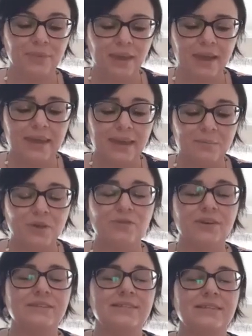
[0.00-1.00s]
I came
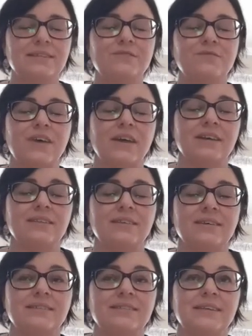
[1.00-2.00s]
across this
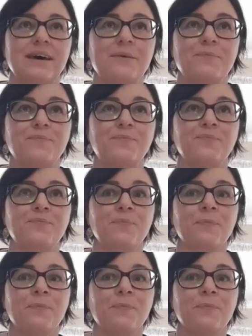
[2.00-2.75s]
this um,